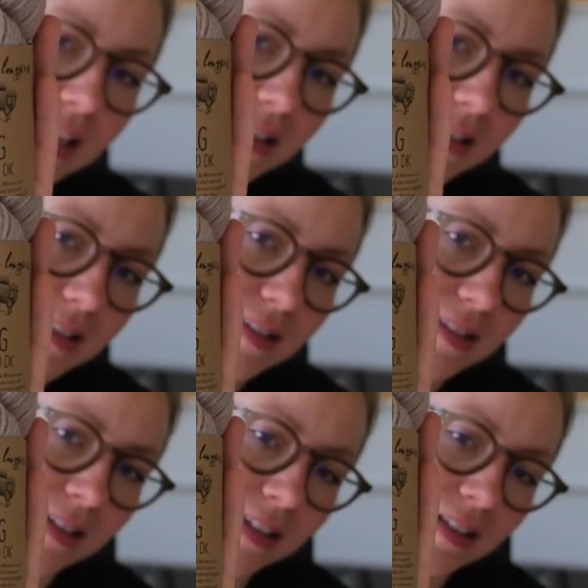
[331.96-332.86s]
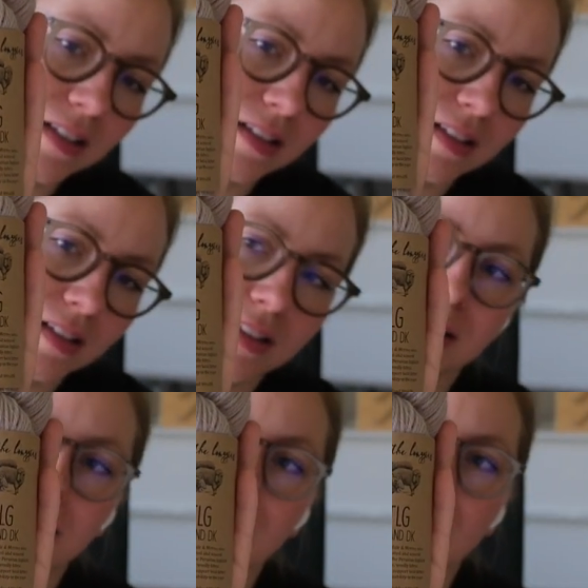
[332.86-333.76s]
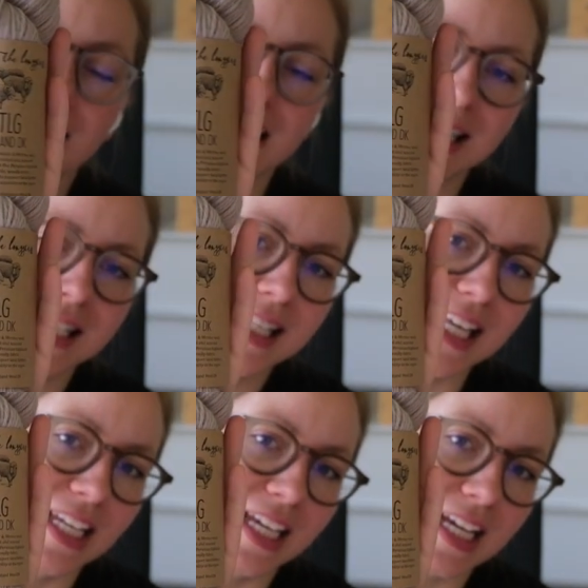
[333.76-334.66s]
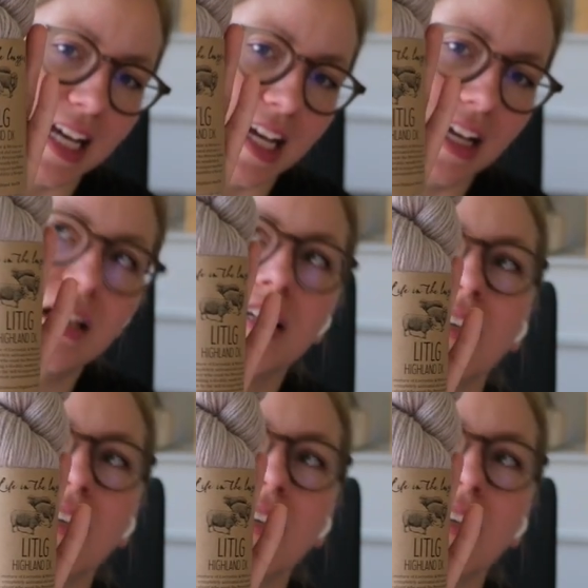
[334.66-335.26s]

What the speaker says: sense. This is silica,